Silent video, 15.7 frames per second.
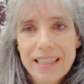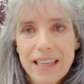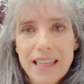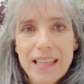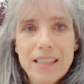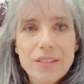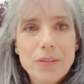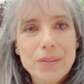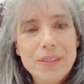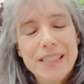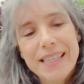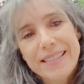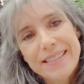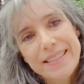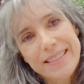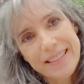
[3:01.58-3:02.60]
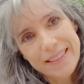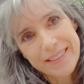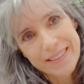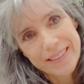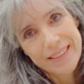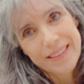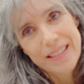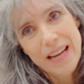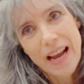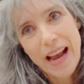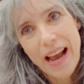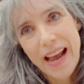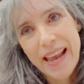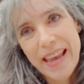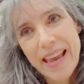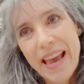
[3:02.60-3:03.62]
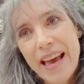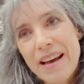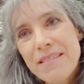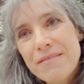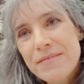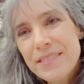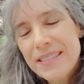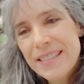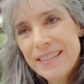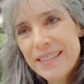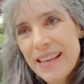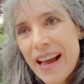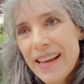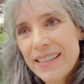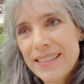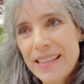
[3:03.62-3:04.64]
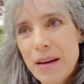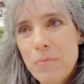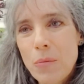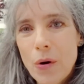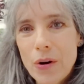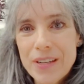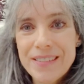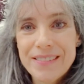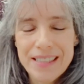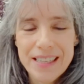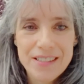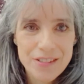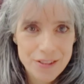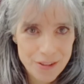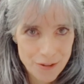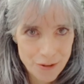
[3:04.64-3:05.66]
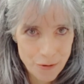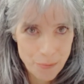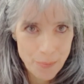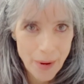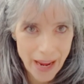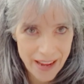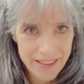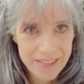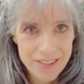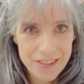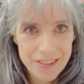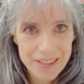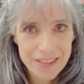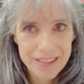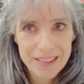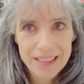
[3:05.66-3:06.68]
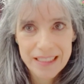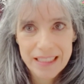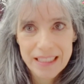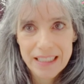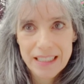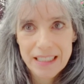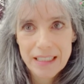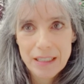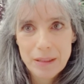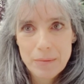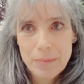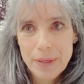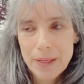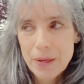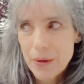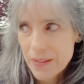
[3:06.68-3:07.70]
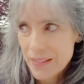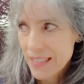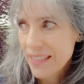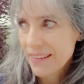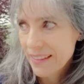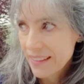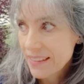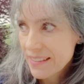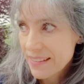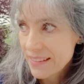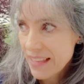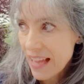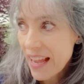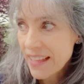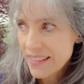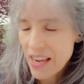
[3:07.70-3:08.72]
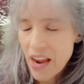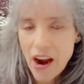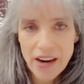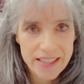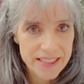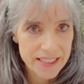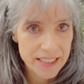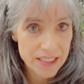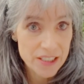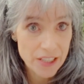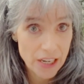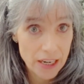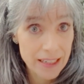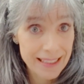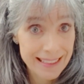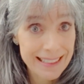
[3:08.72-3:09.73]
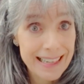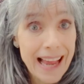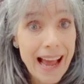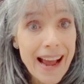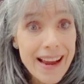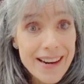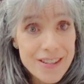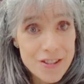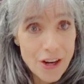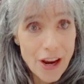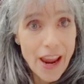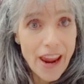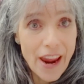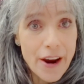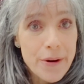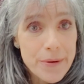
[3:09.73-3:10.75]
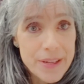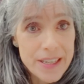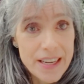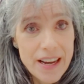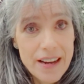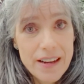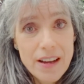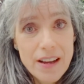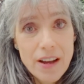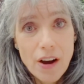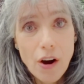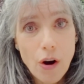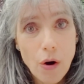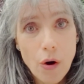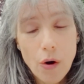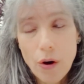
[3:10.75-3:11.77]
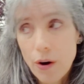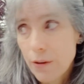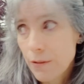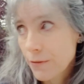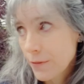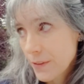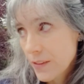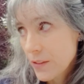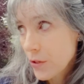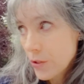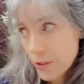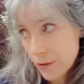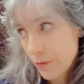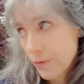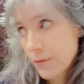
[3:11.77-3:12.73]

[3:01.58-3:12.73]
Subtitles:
So this year, I have designed a more intentional pattern because I think the side yards, it's a large area of turf,